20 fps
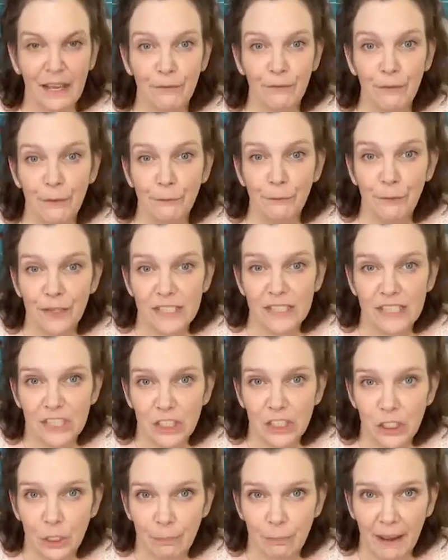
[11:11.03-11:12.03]
If it
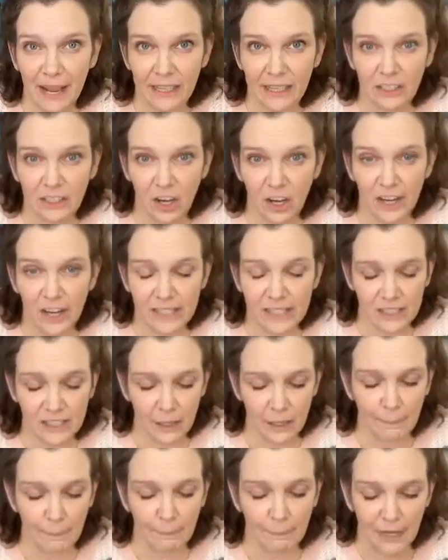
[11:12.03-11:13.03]
freezes too bad,
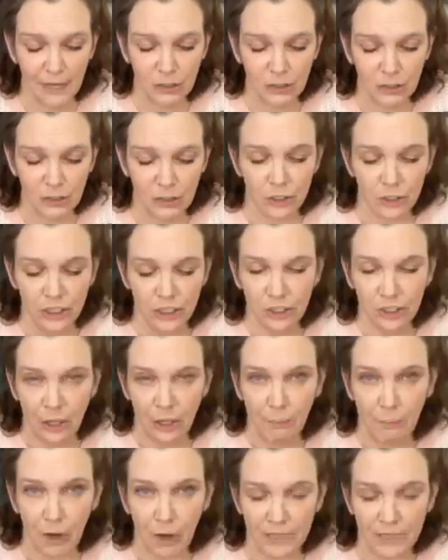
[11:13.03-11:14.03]
guys, make sure to
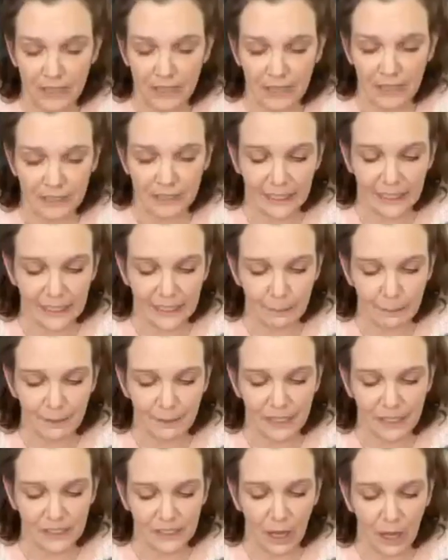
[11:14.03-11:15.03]
jump onto that link
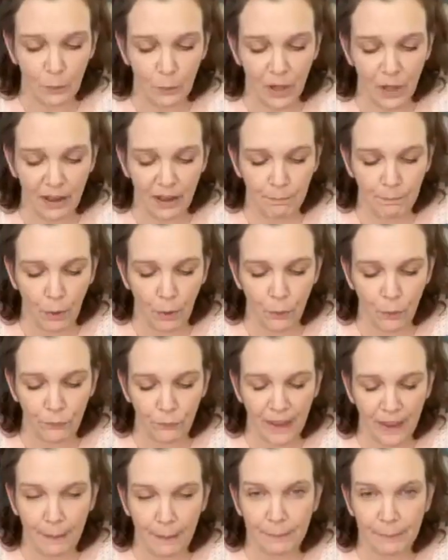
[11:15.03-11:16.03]
because I will have
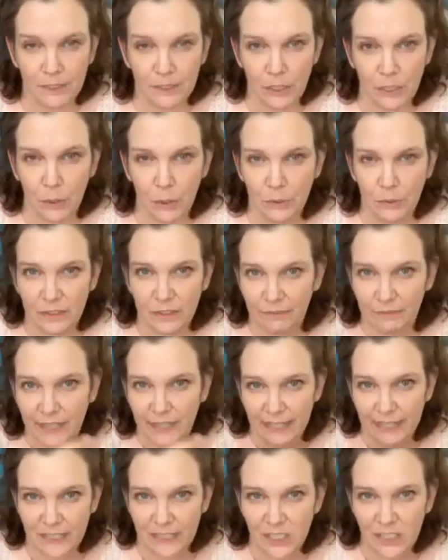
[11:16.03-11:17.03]
both episodes of
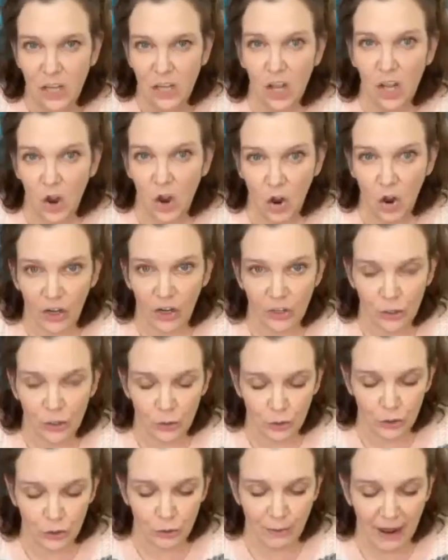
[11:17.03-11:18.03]
this on
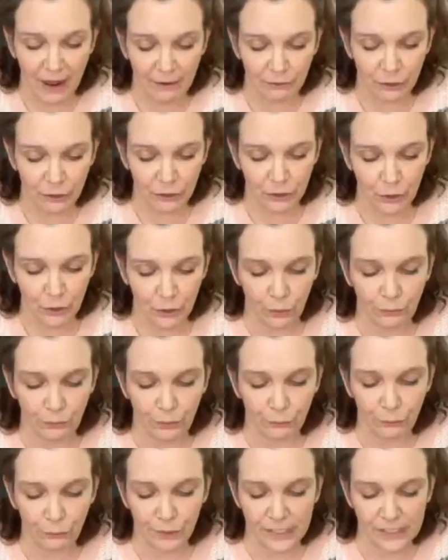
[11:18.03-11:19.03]
YouTube after. So
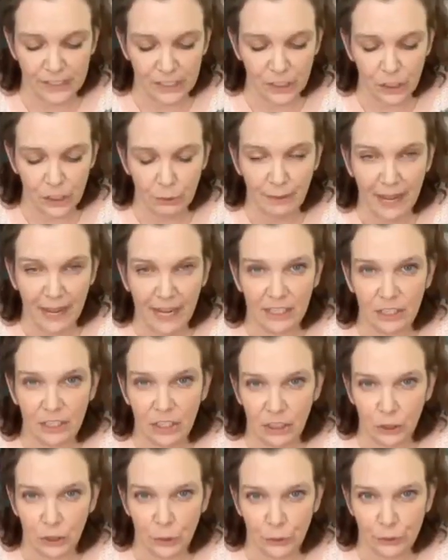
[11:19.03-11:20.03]
if it freezes too bad
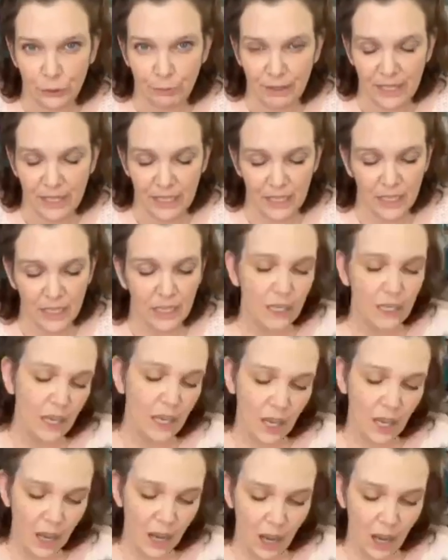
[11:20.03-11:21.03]
and you lose me,
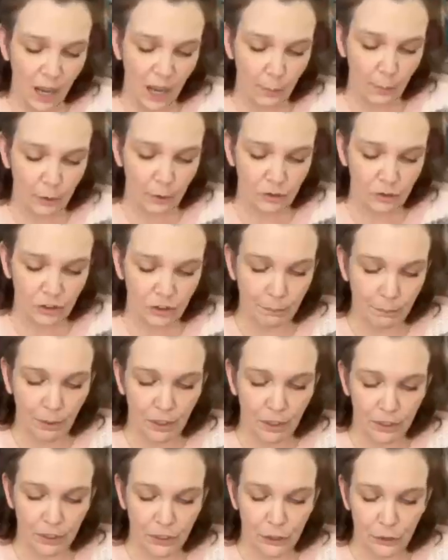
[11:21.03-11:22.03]
I will
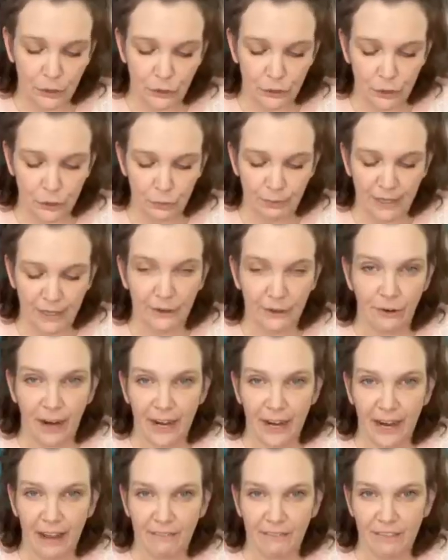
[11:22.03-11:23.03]
jump onto YouTube
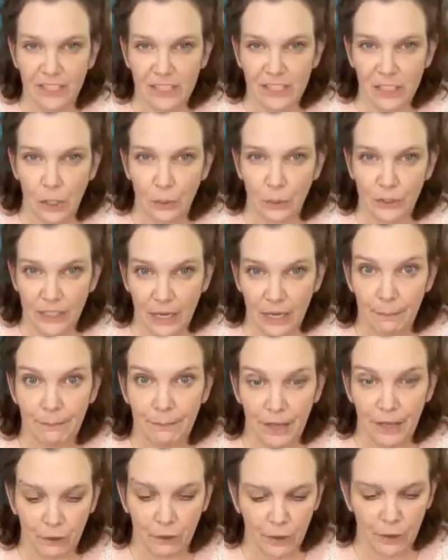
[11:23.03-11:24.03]
later and have this loaded
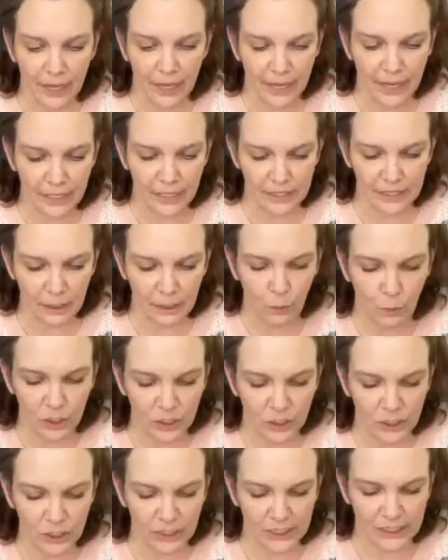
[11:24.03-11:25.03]
up there, okay? Because I
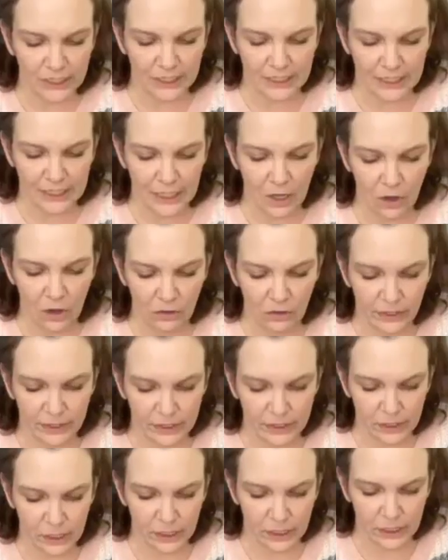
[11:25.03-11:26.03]
want you to see all
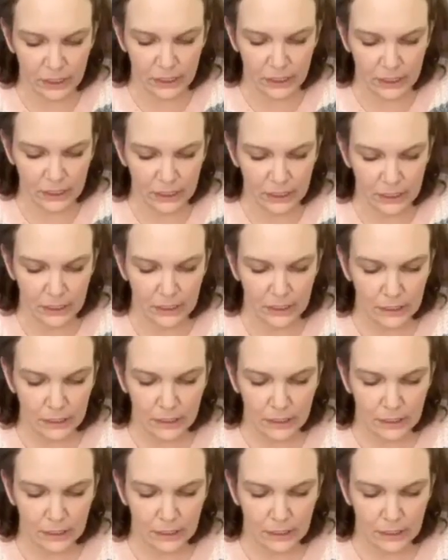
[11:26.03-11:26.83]
this goodness.